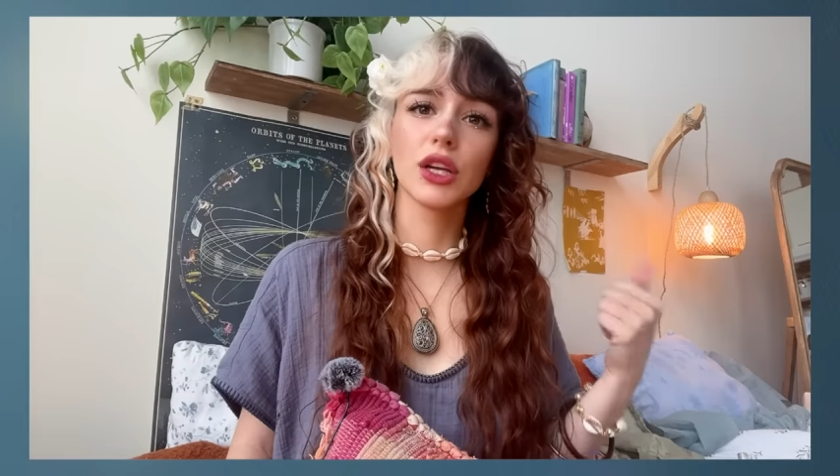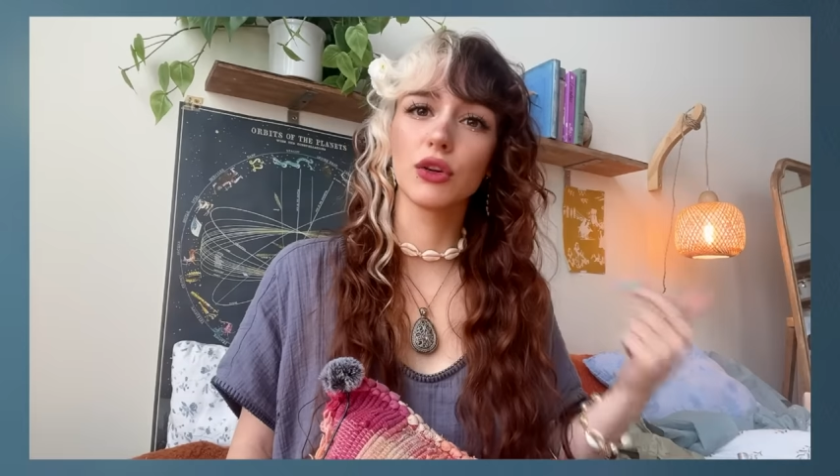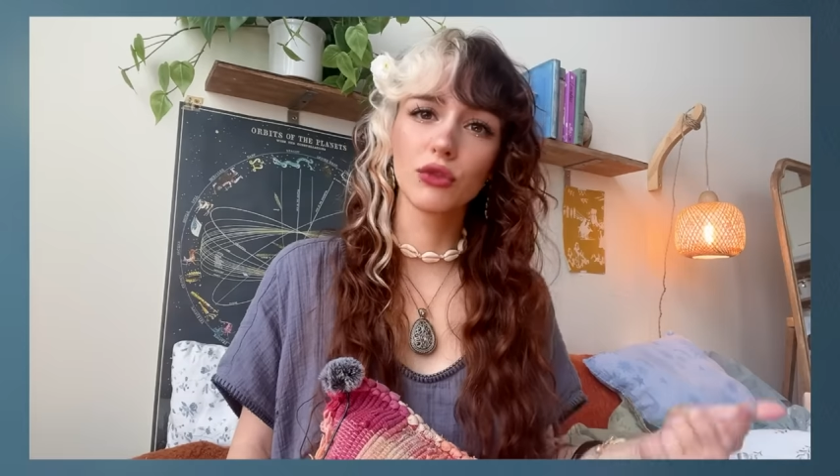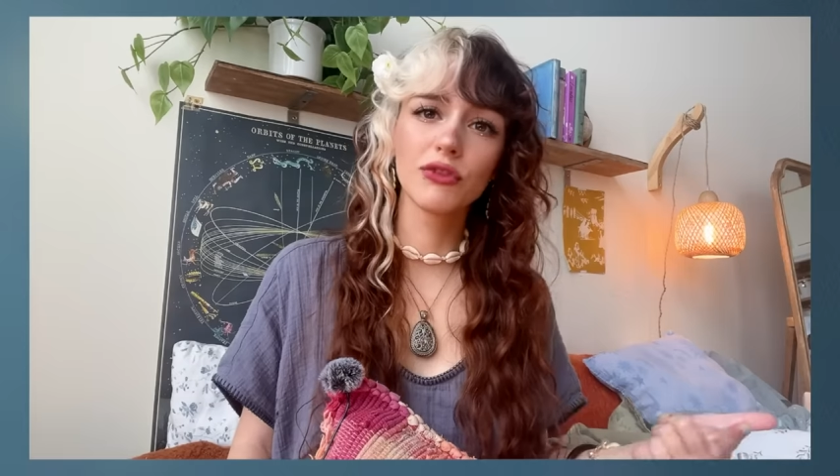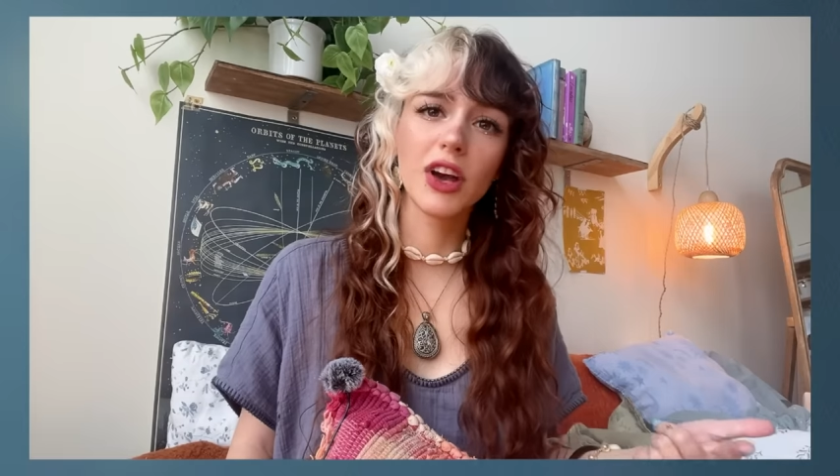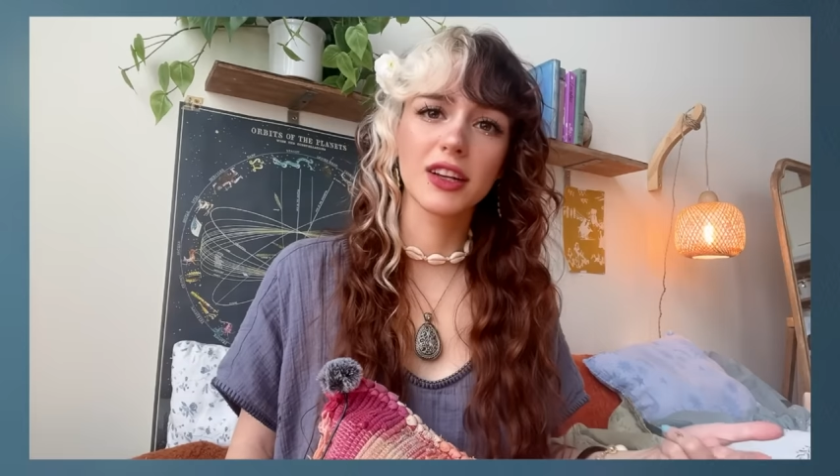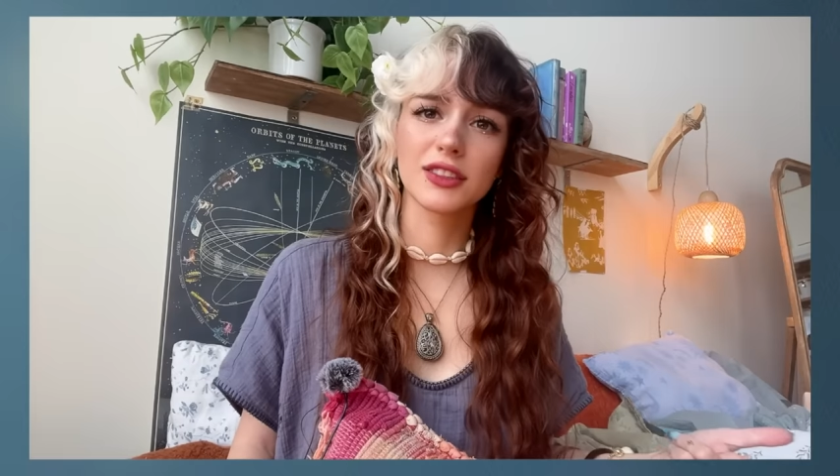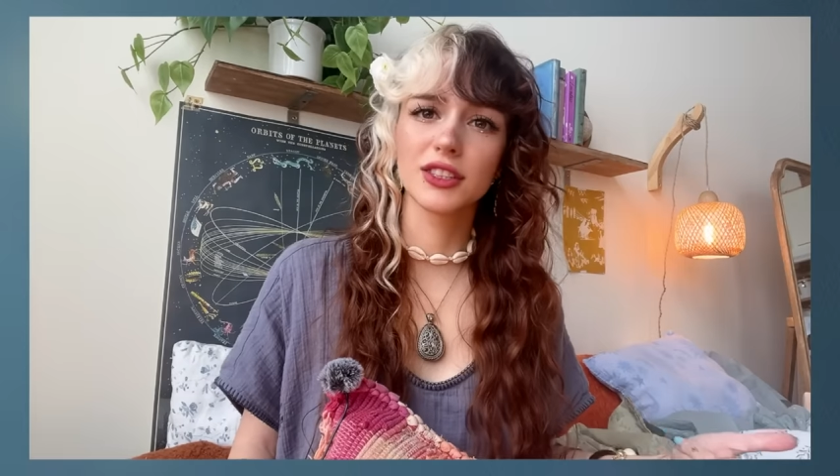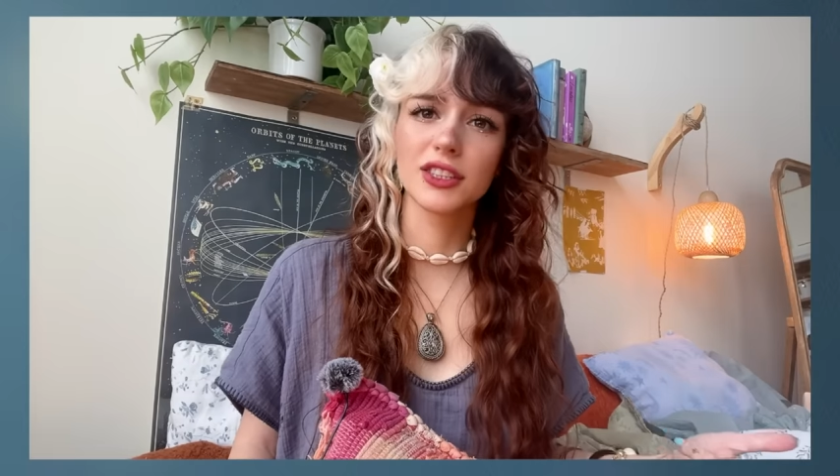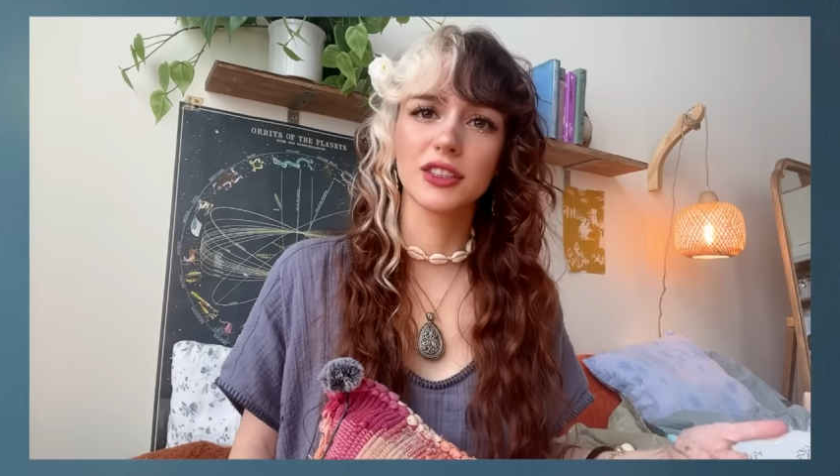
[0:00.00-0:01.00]
It grew
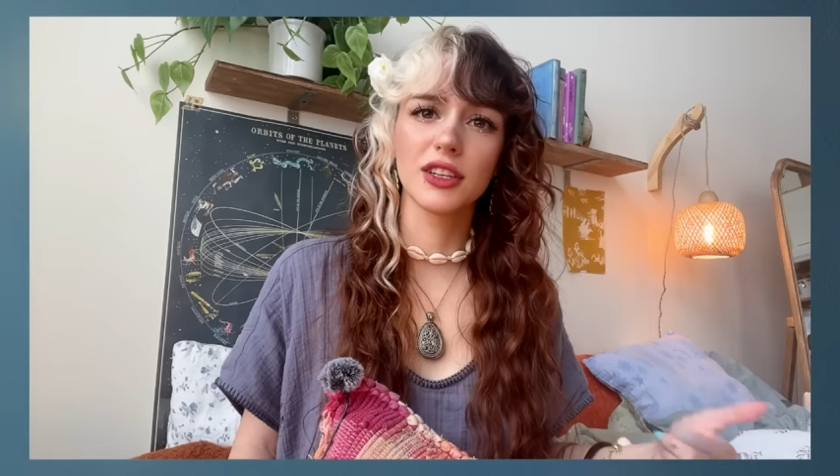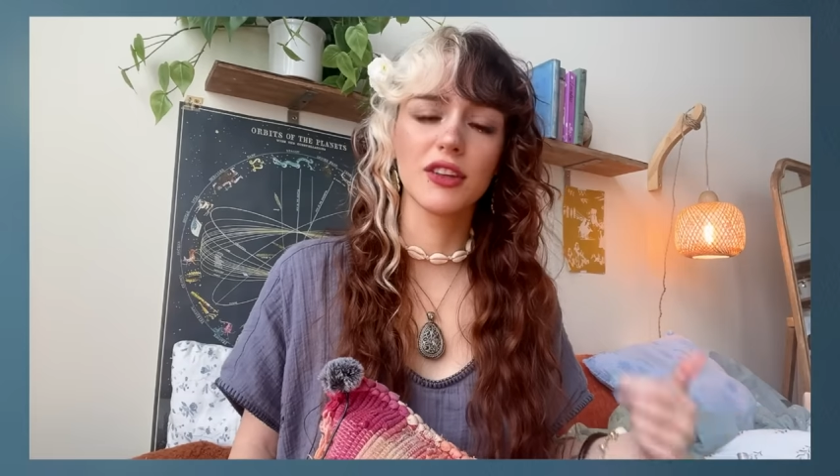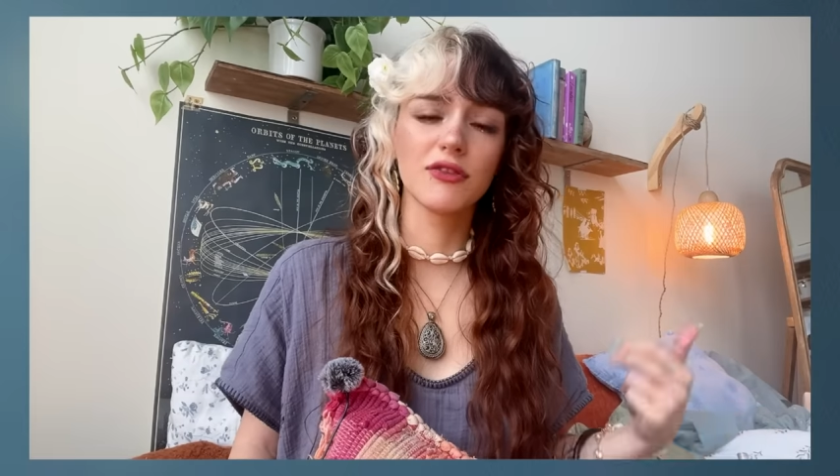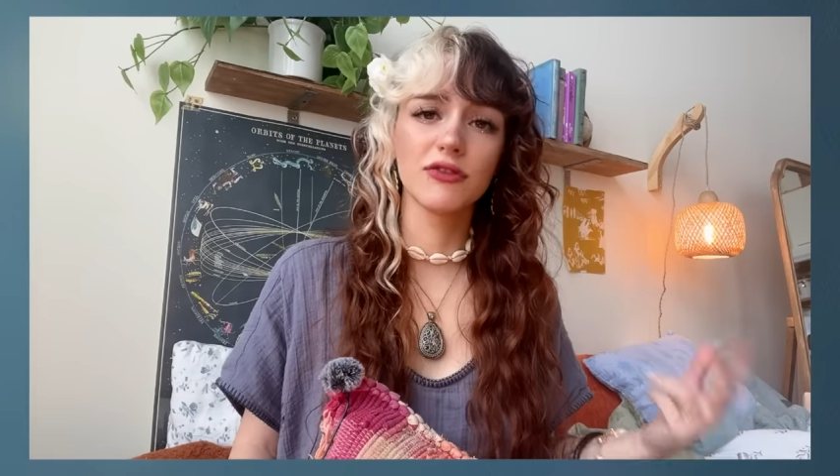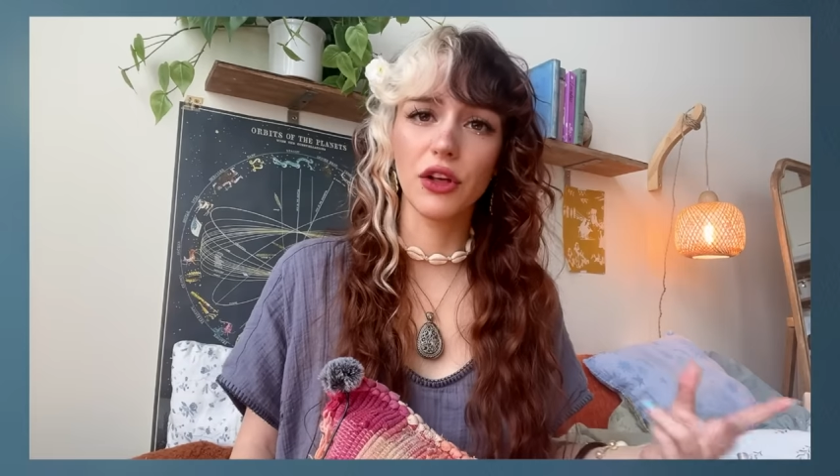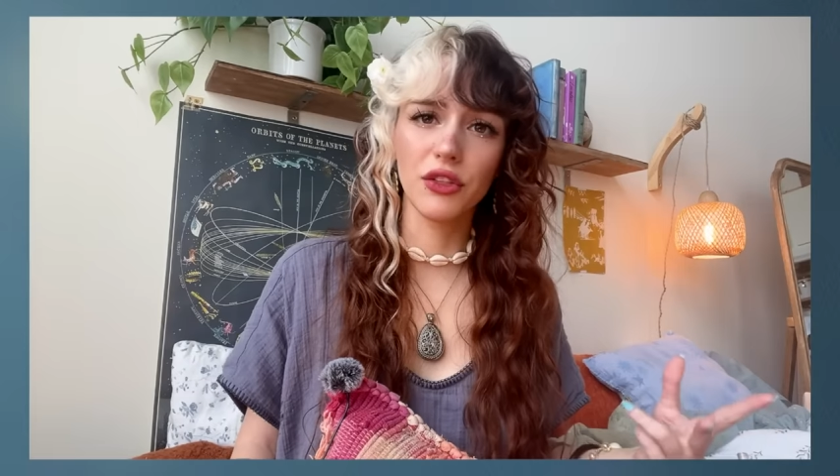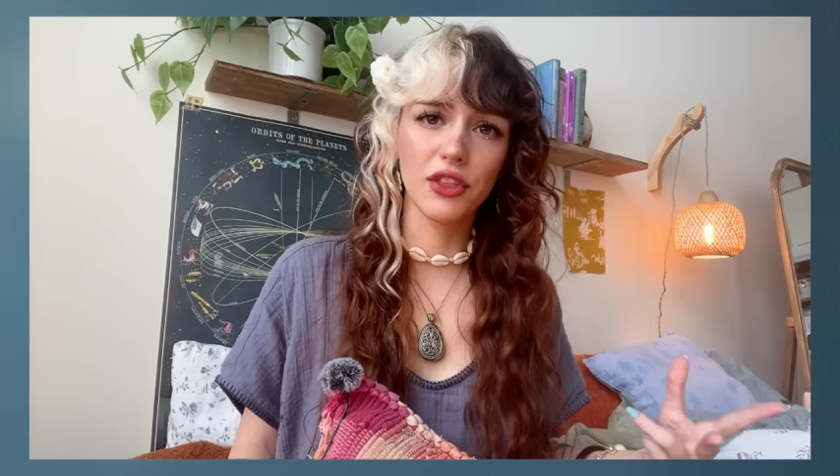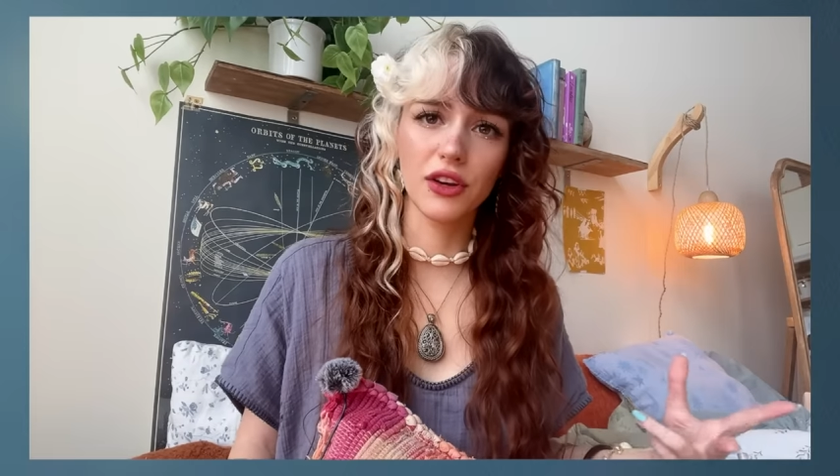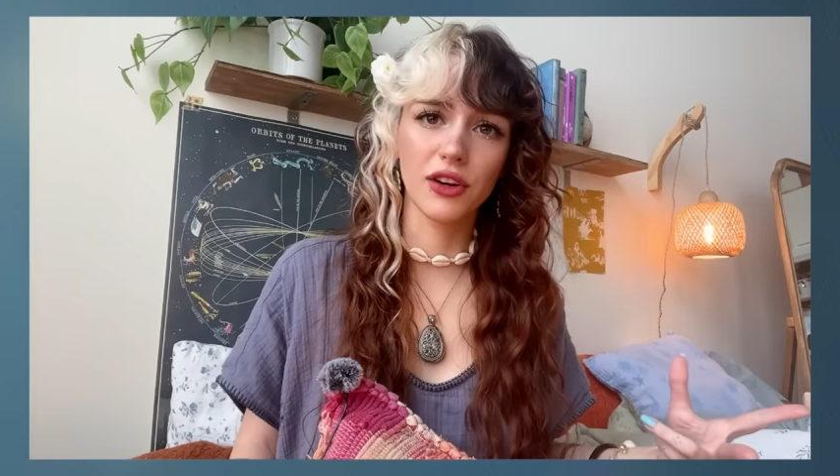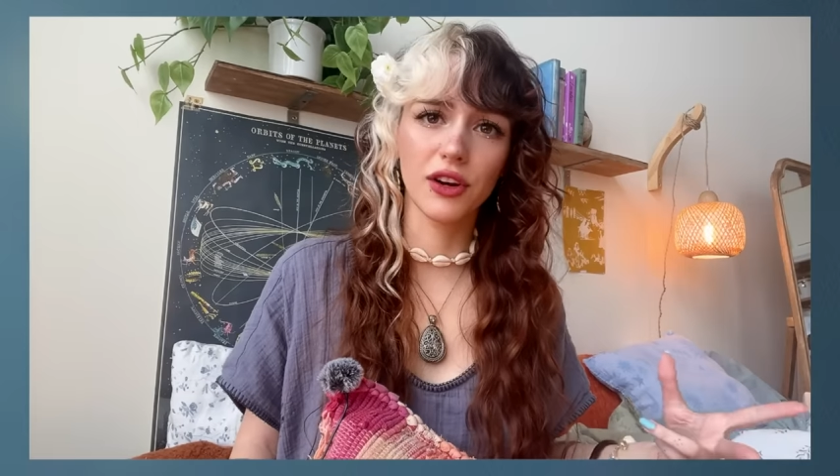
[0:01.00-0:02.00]
faster, it felt
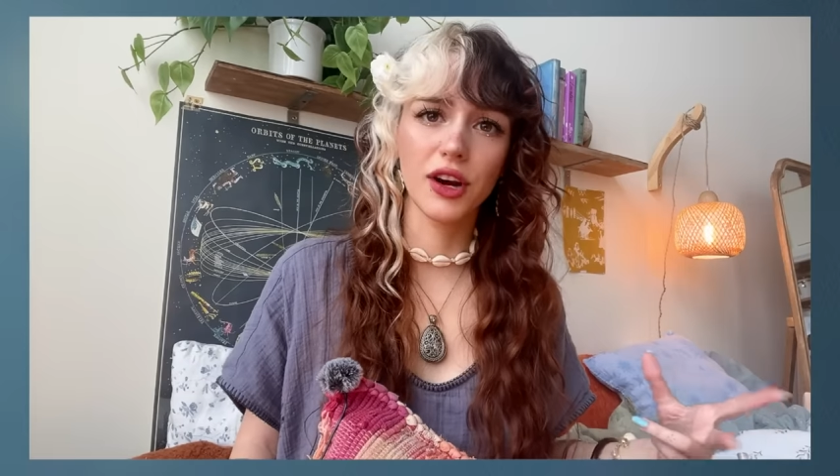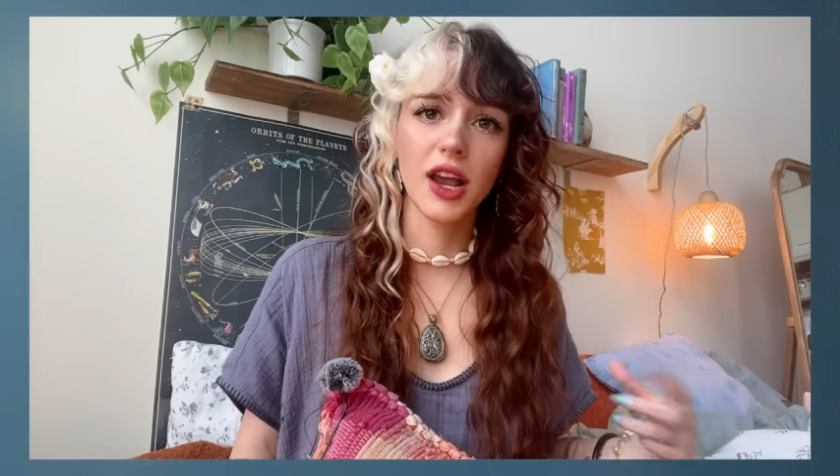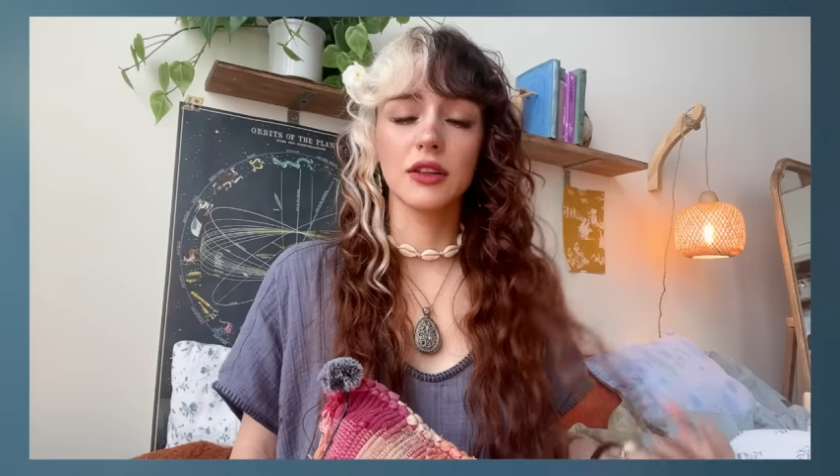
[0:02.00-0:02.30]
thicker.